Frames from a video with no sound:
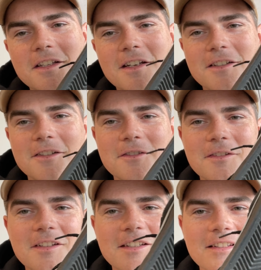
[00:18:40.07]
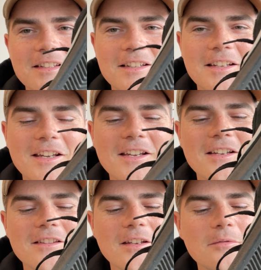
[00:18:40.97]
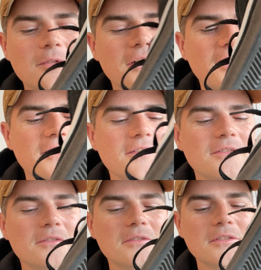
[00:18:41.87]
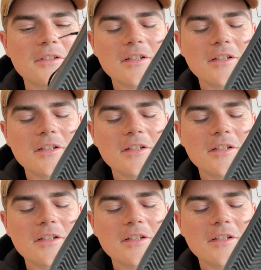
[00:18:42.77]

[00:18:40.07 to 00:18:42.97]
I don't think that they want to,